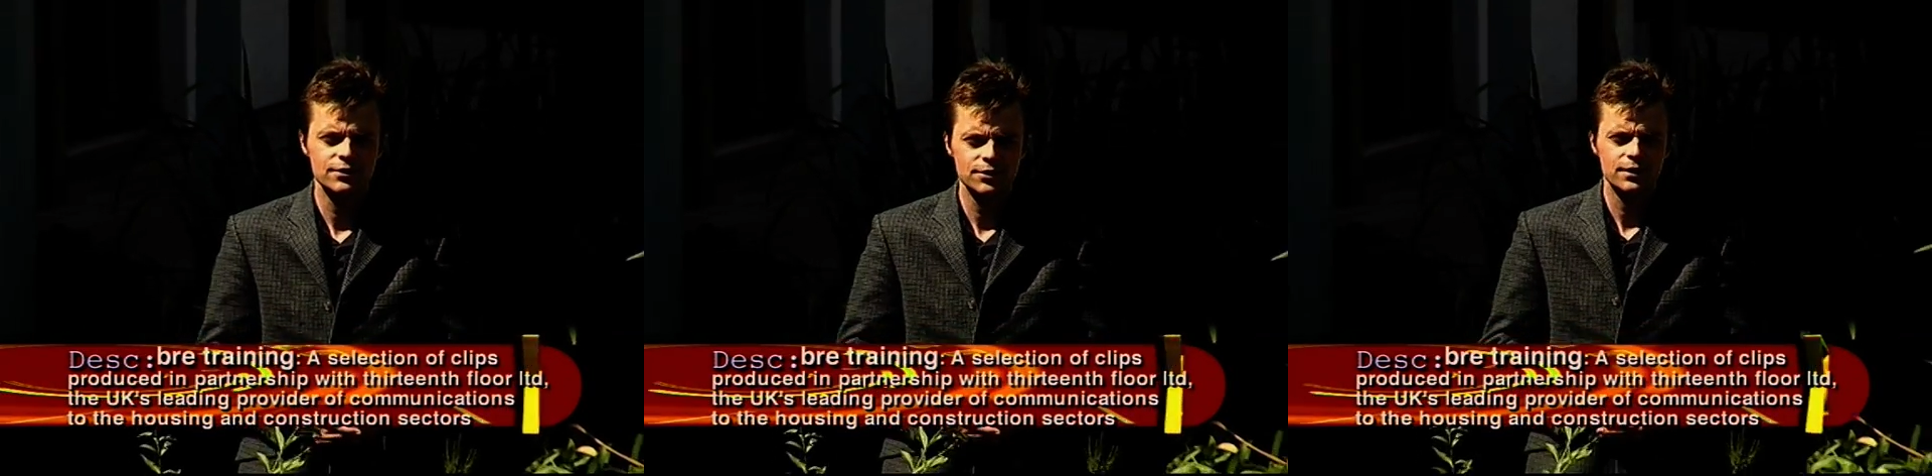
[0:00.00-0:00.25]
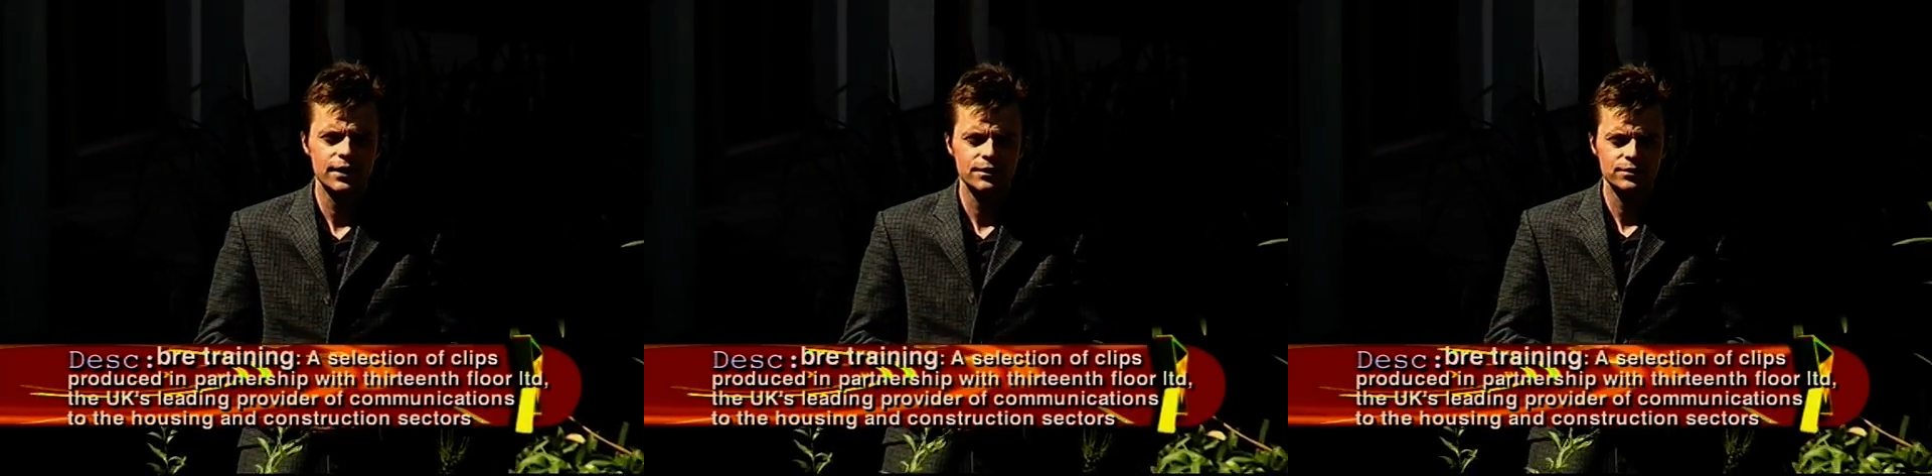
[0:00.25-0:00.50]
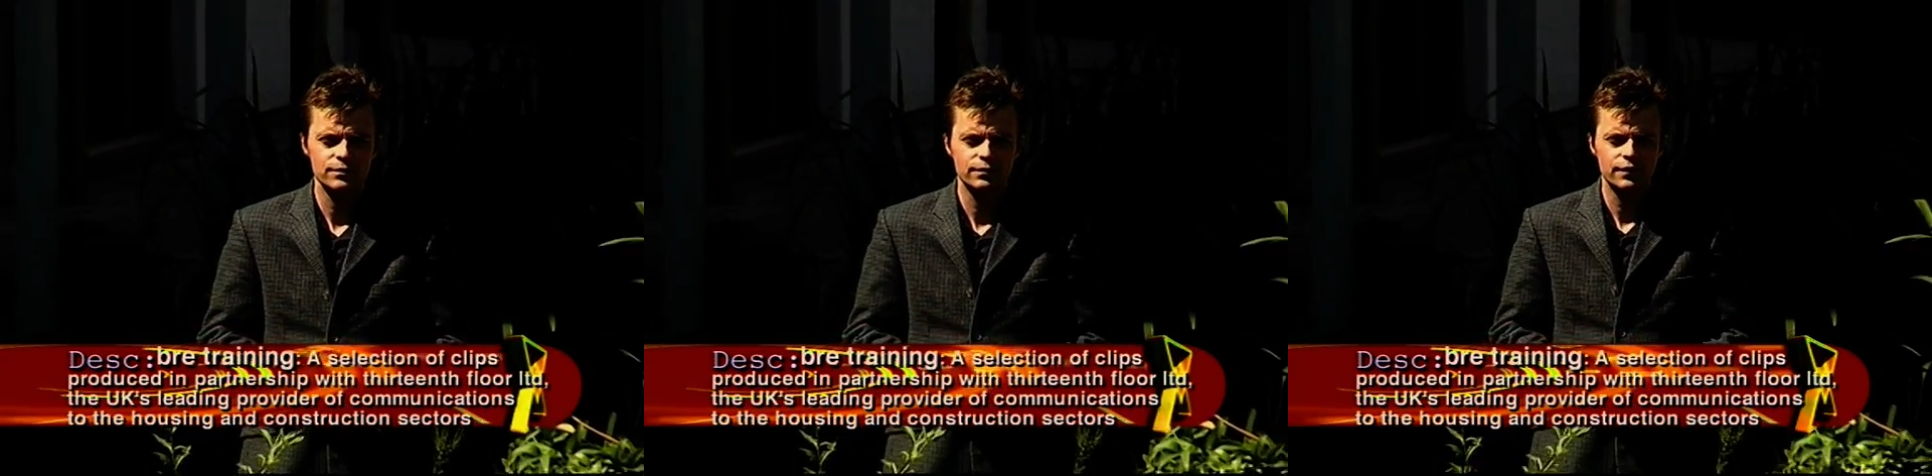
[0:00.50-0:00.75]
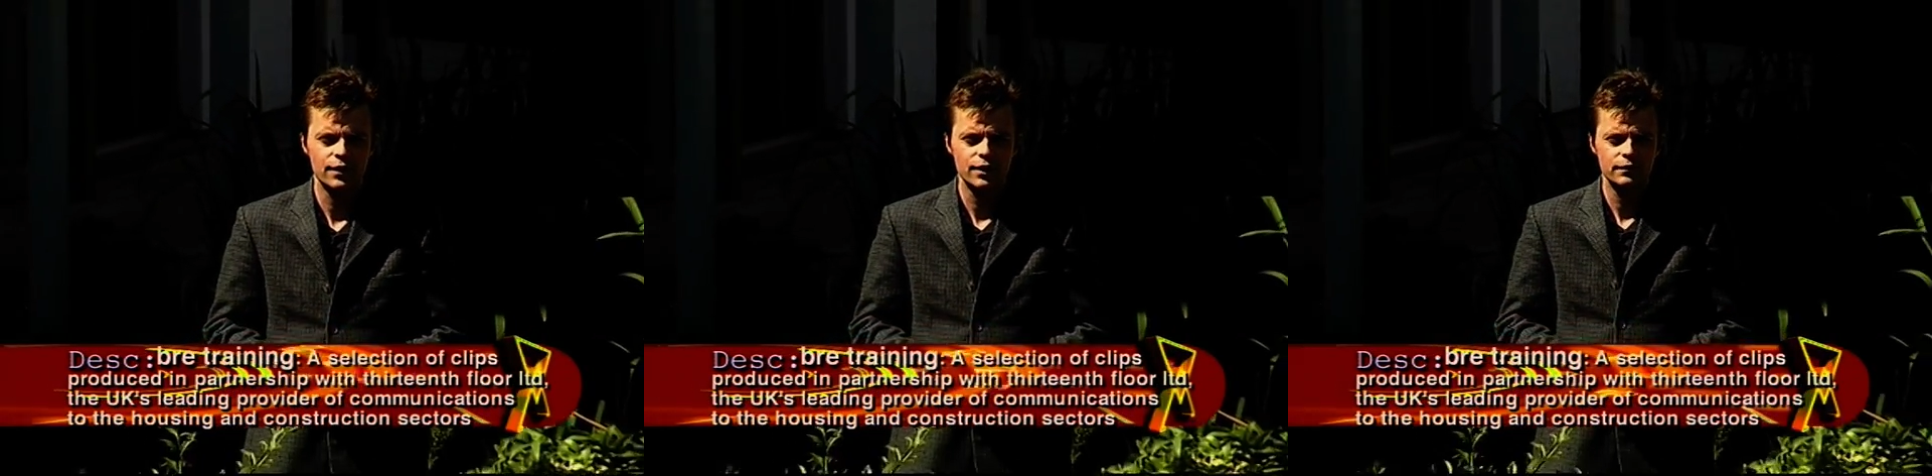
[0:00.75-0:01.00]
in
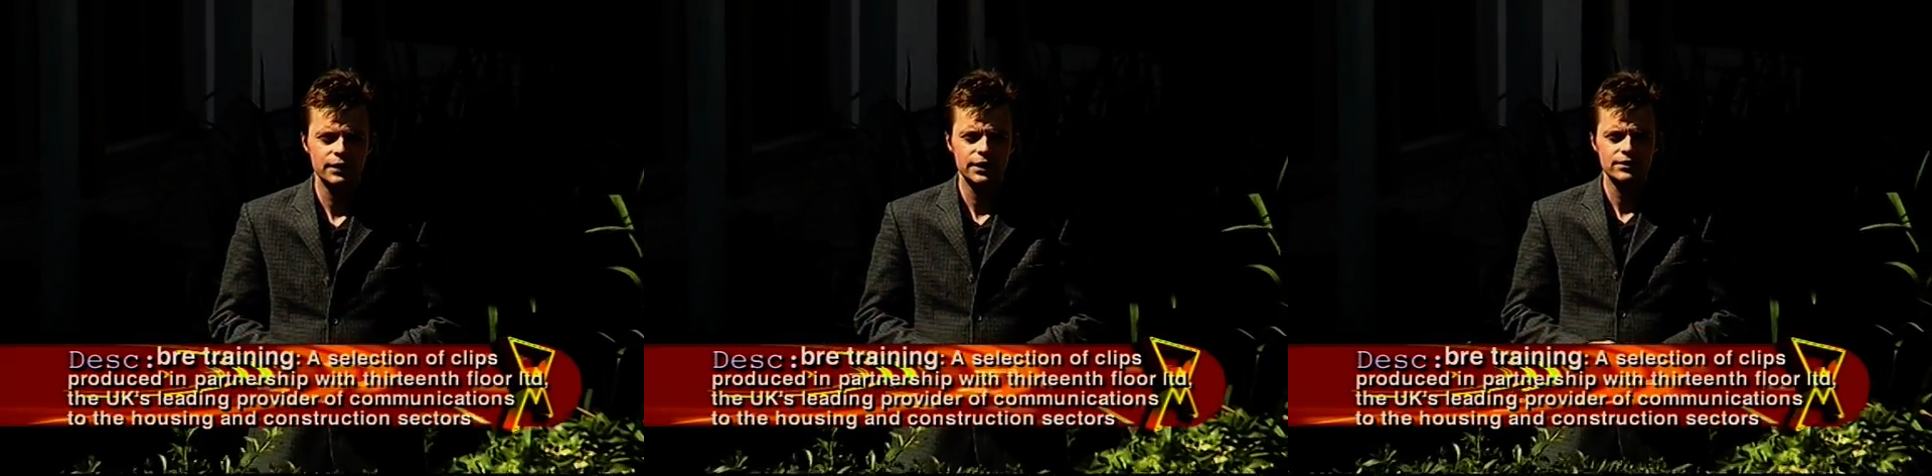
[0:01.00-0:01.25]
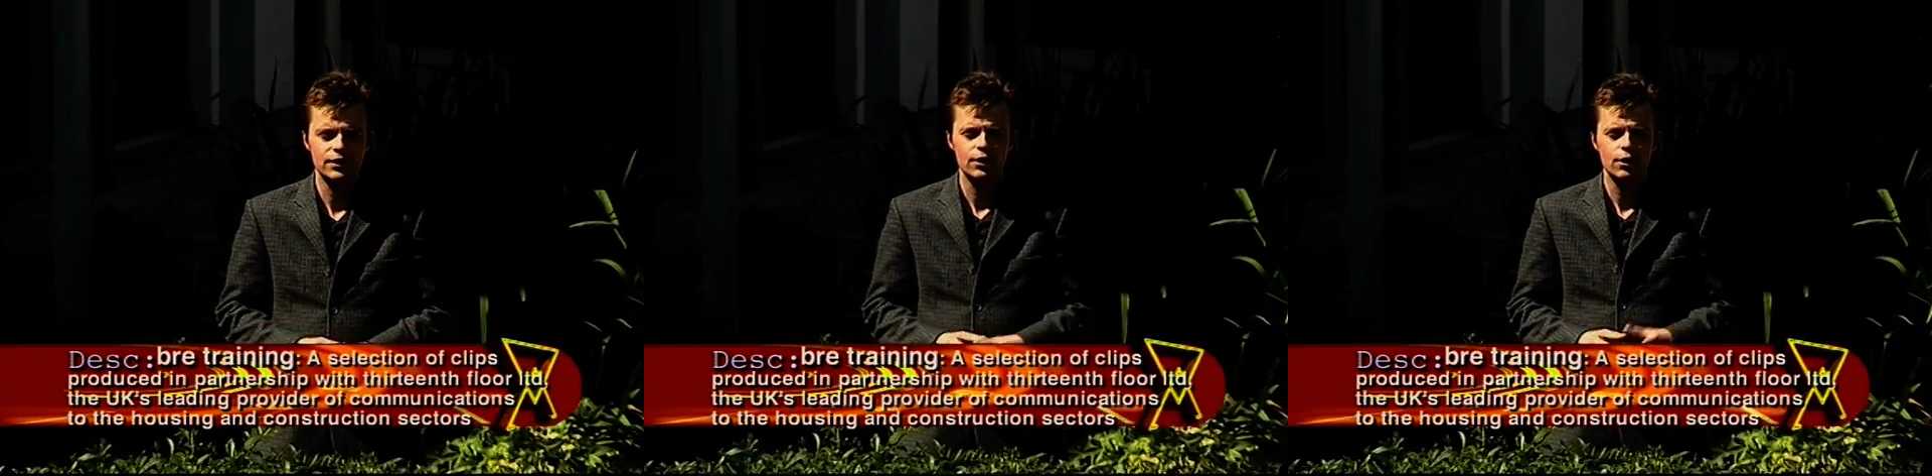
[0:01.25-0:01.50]
2005 linked to